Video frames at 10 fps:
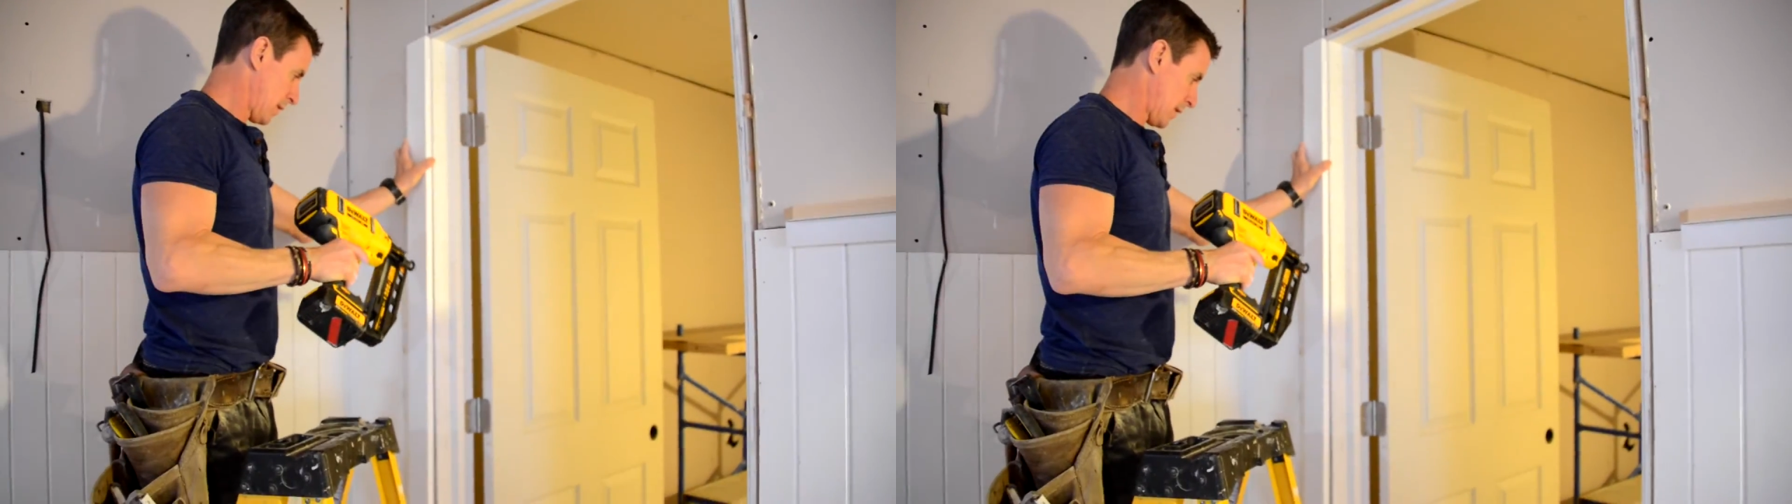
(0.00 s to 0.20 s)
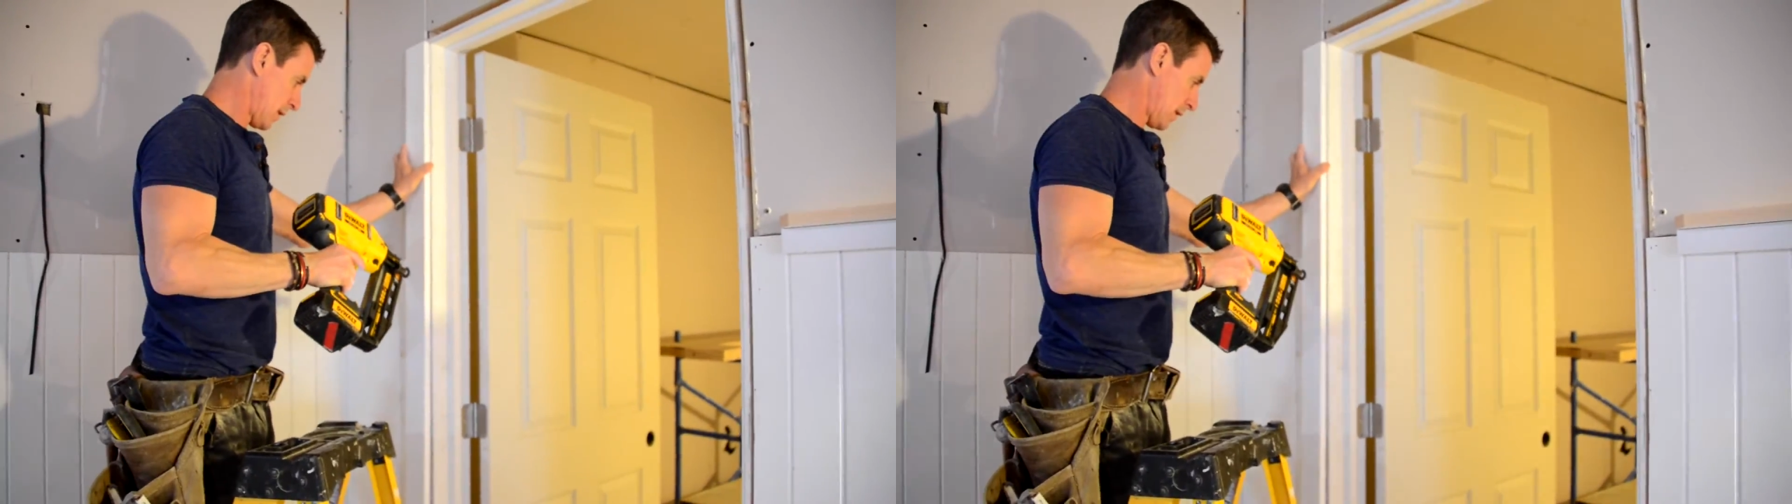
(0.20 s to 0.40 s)

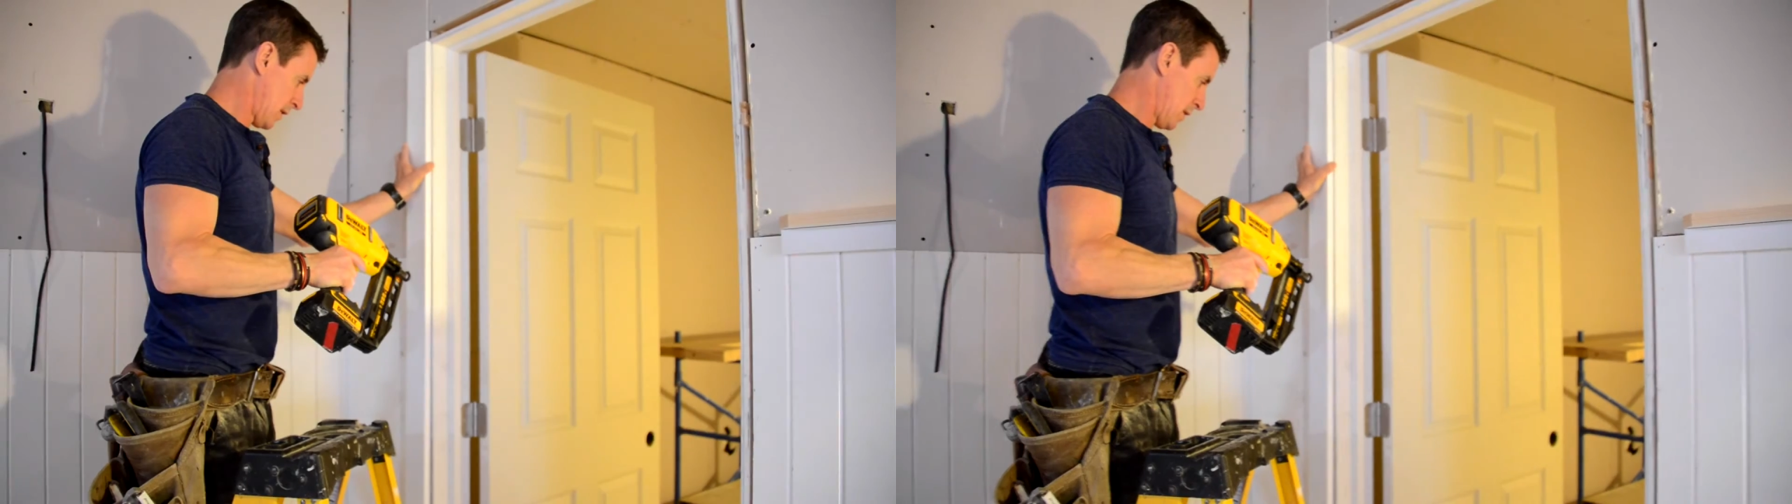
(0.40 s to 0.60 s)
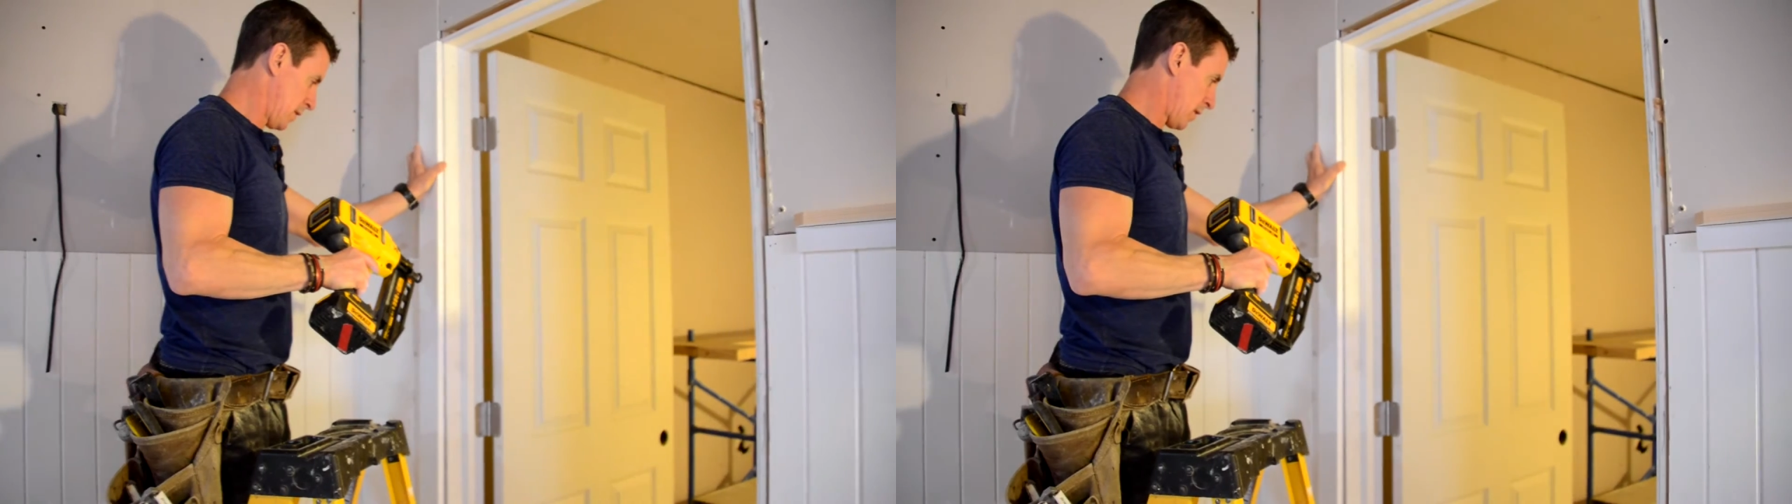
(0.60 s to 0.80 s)
I can
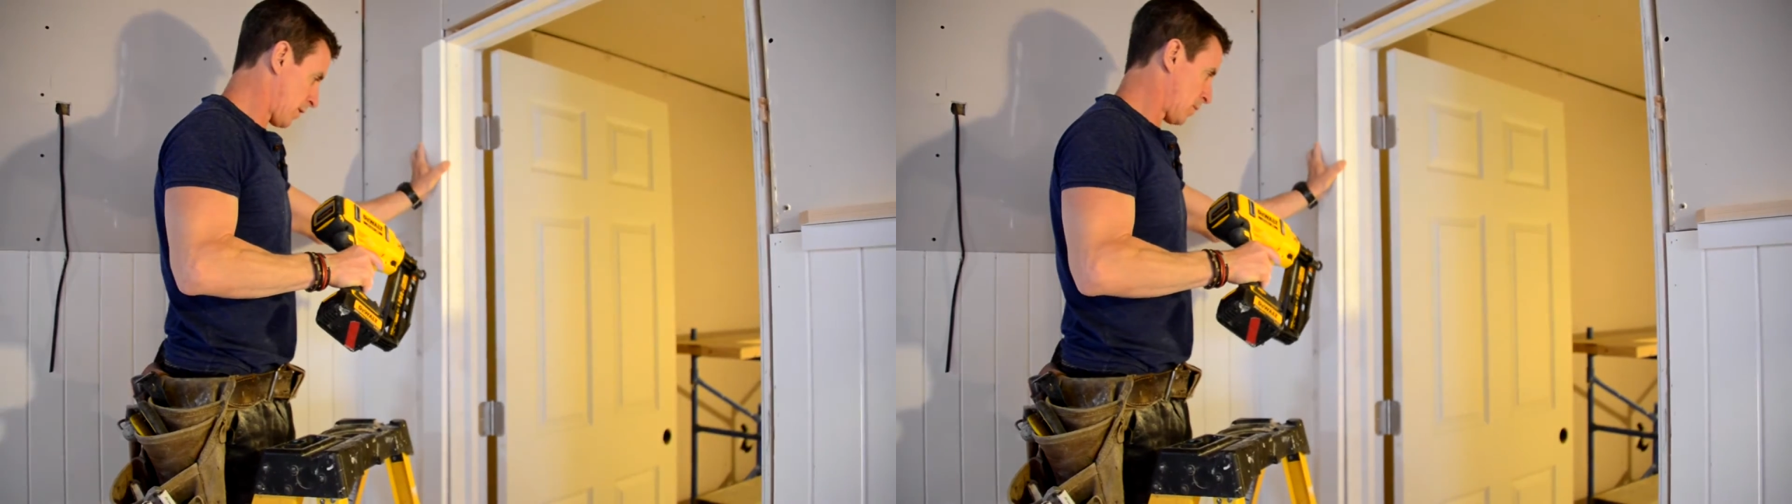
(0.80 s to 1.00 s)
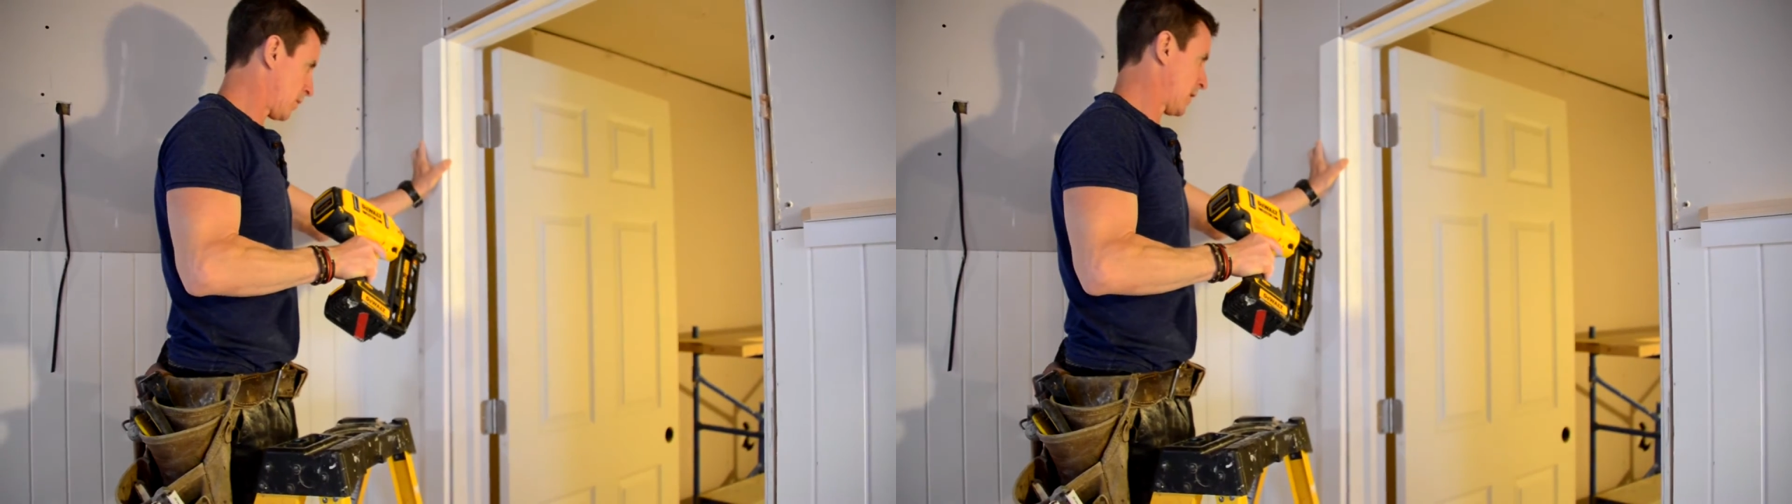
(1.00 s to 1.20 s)
get
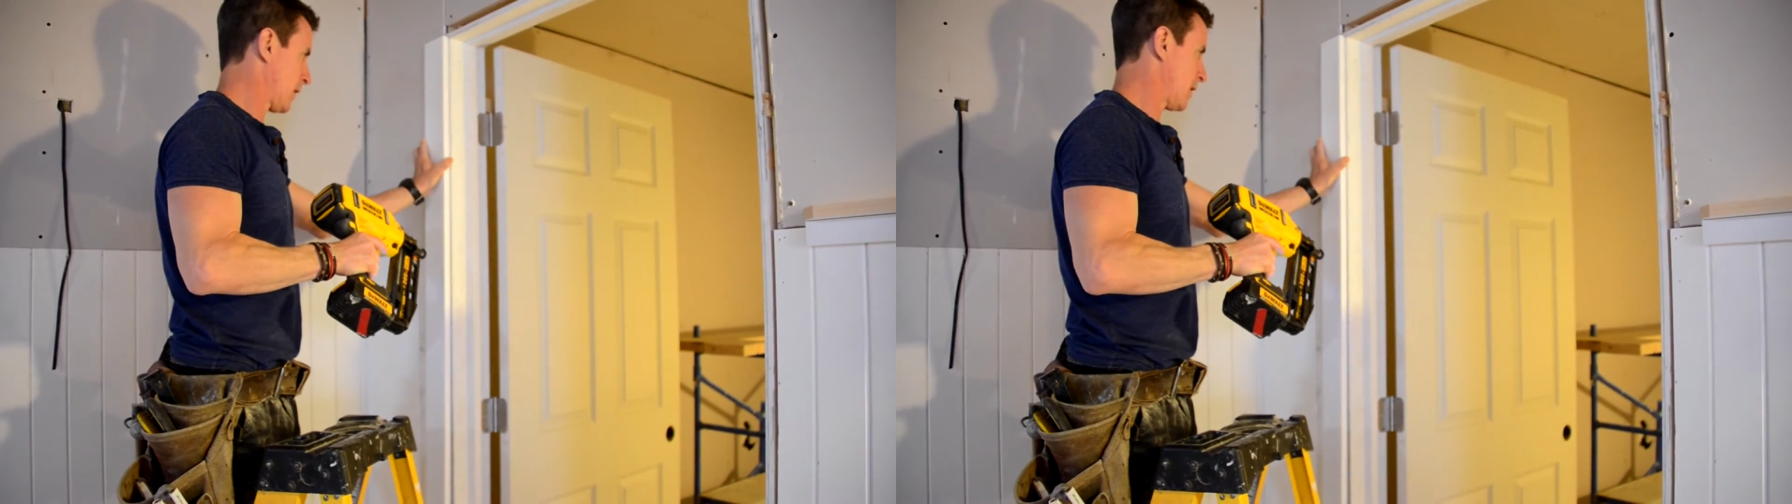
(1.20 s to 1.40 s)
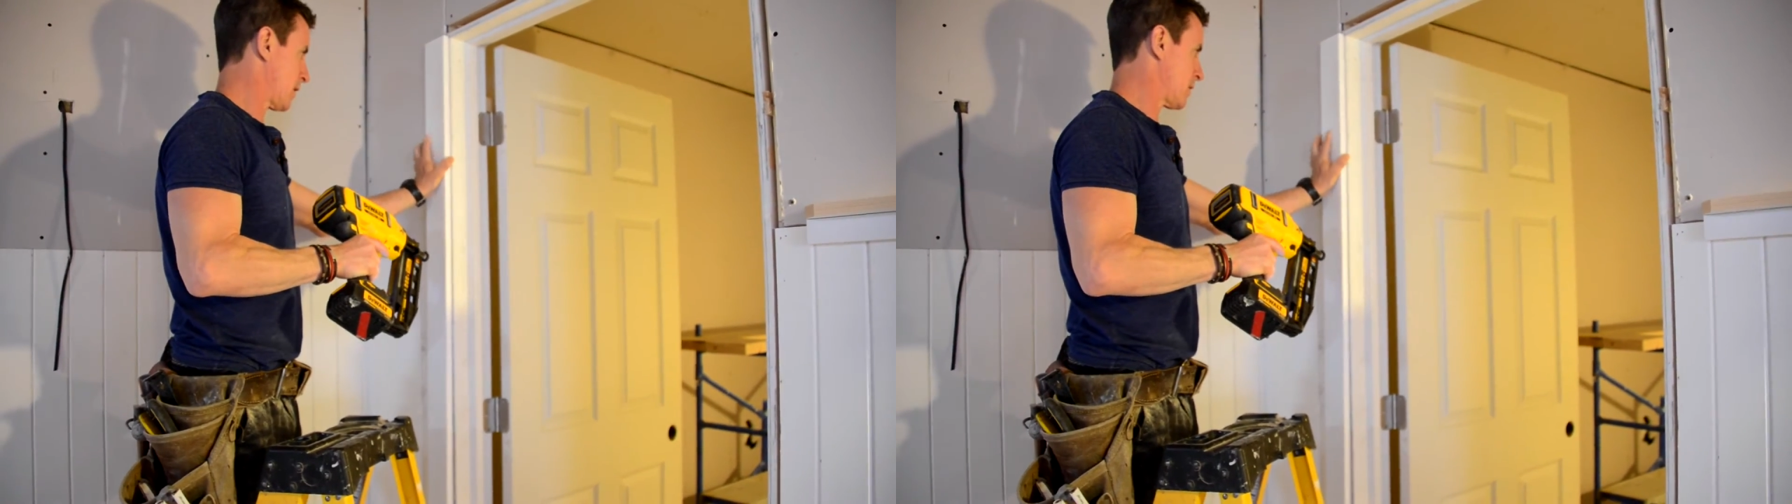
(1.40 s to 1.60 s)
another one
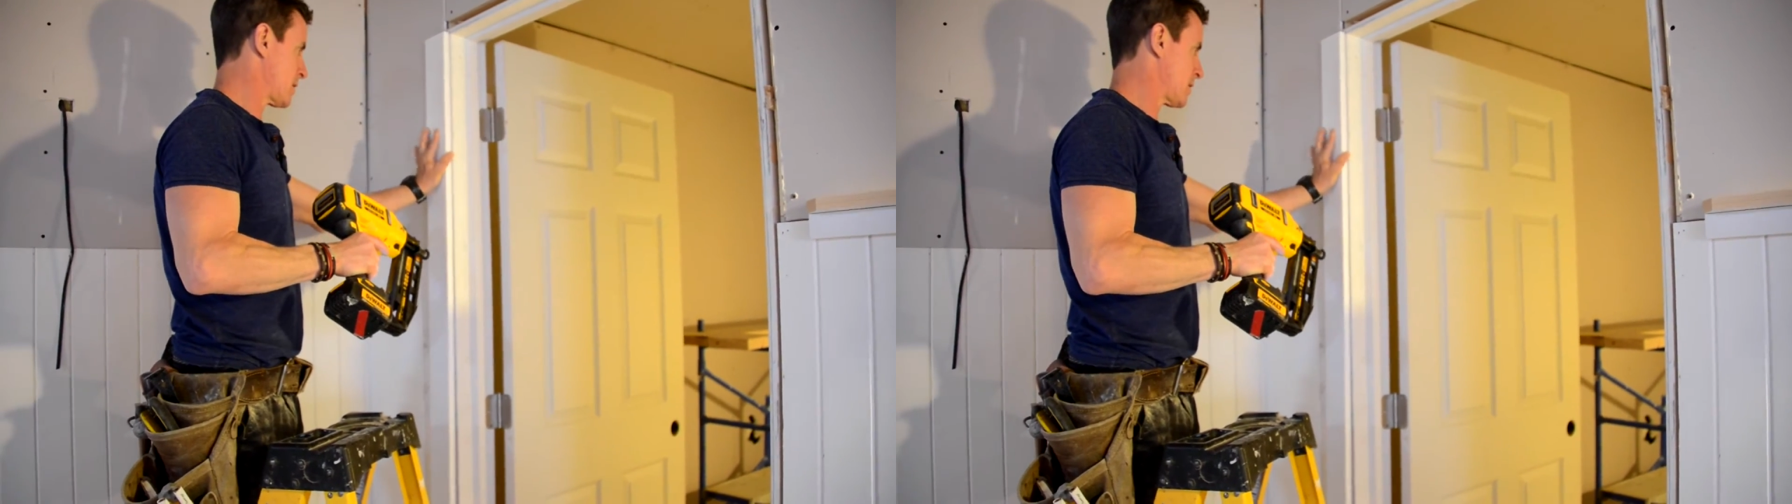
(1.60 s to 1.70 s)
here.